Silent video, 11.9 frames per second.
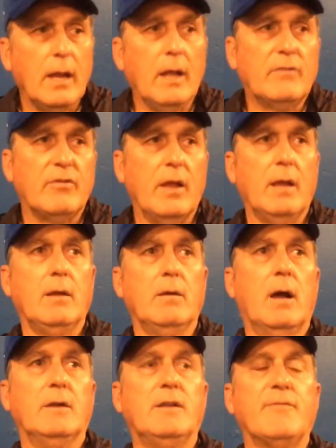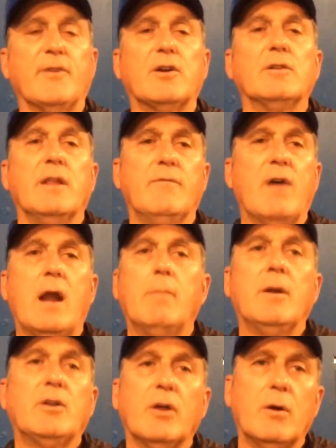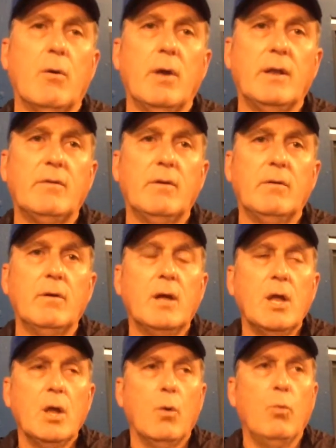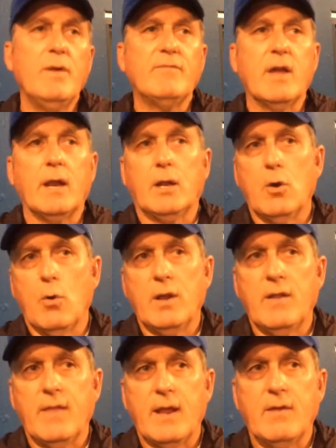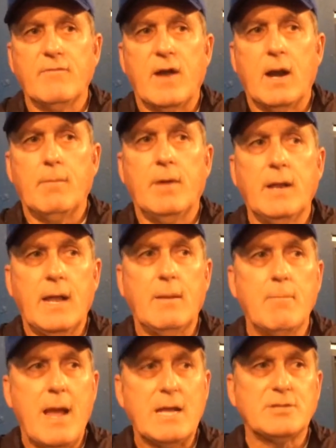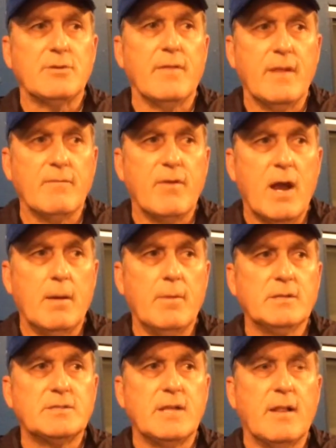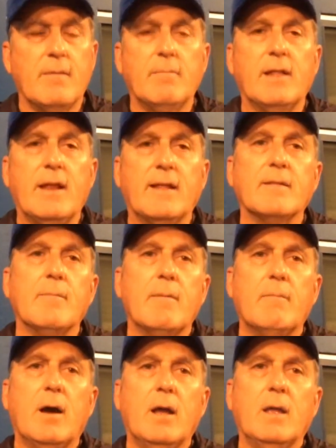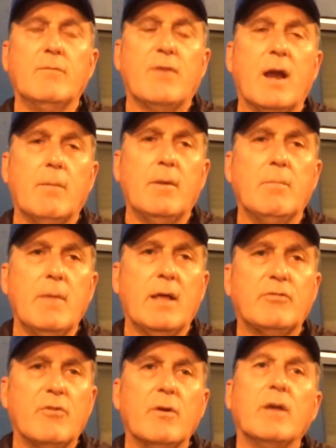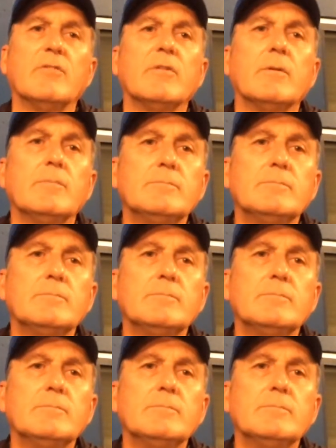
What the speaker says: it's a difficult environment to go into. We've got to go into that environment and master the environment instead of letting the environment master us.